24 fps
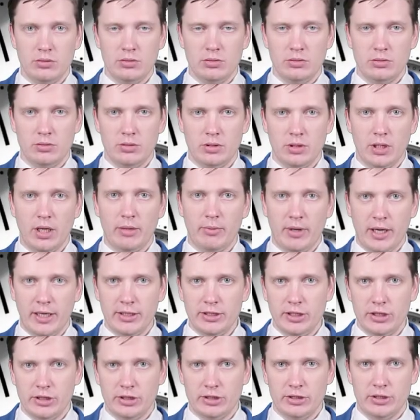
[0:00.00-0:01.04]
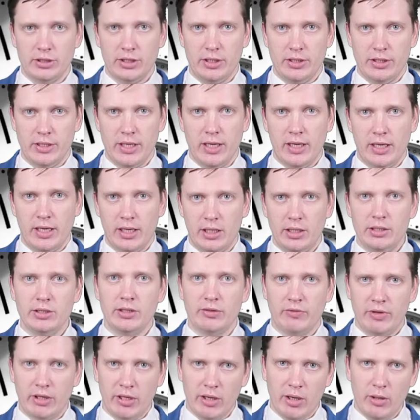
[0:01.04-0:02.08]
In some countries, direct
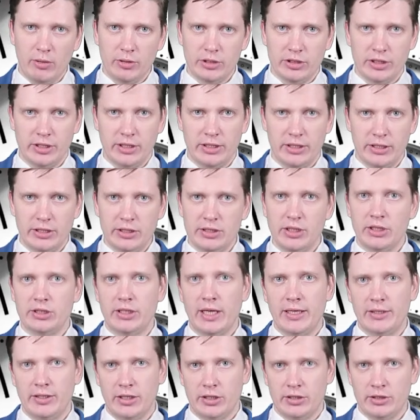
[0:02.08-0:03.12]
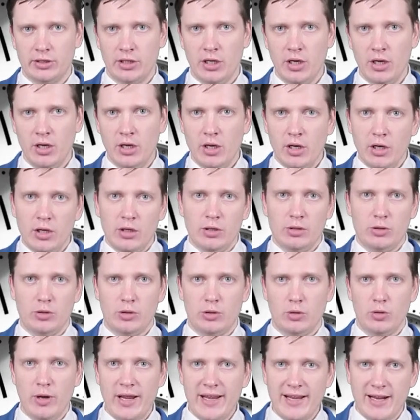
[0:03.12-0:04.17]
chronology is the standard.
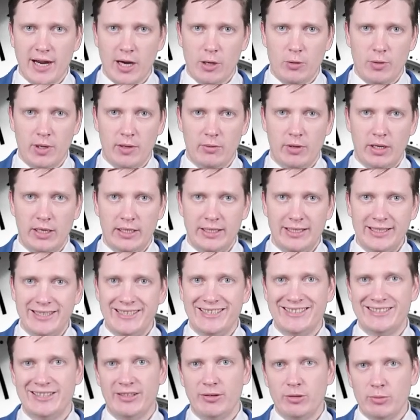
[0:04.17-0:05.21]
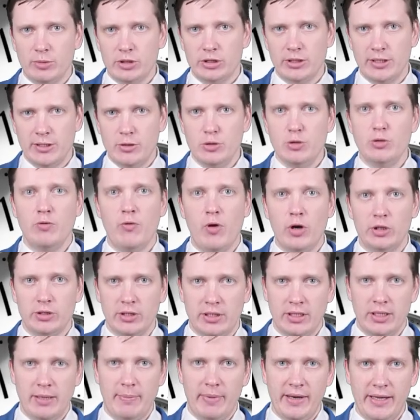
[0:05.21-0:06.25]
Today, however, it is almost
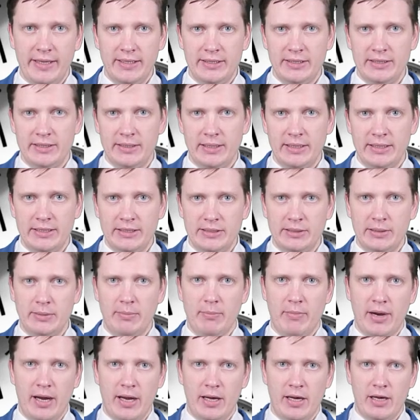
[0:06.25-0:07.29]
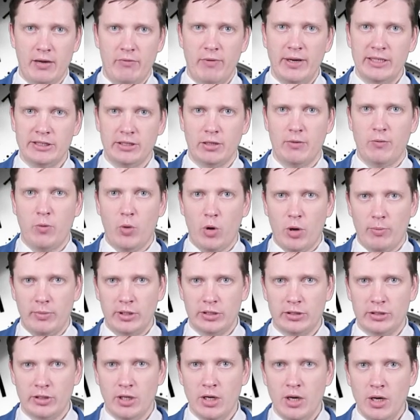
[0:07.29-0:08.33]
universally replaced by a Western
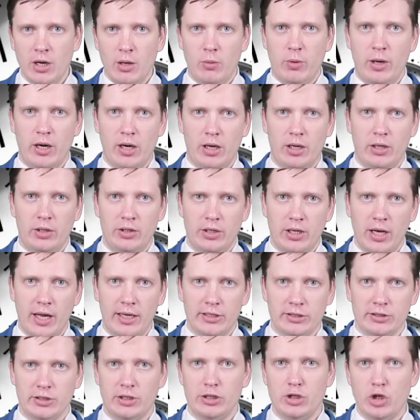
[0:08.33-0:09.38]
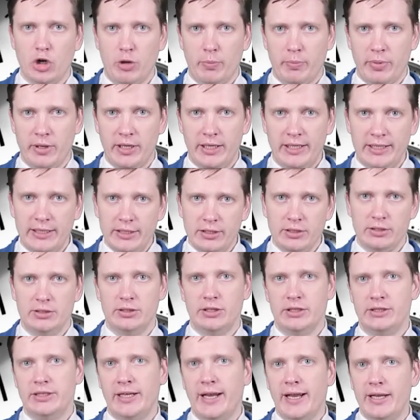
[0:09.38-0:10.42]
format where the last job is
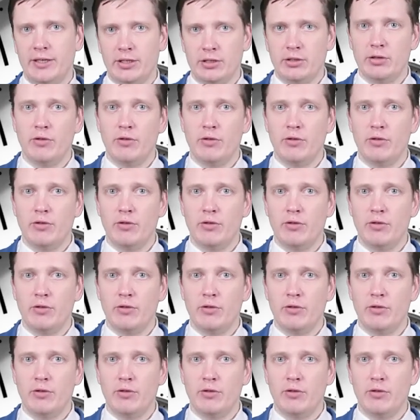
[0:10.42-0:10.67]
indicated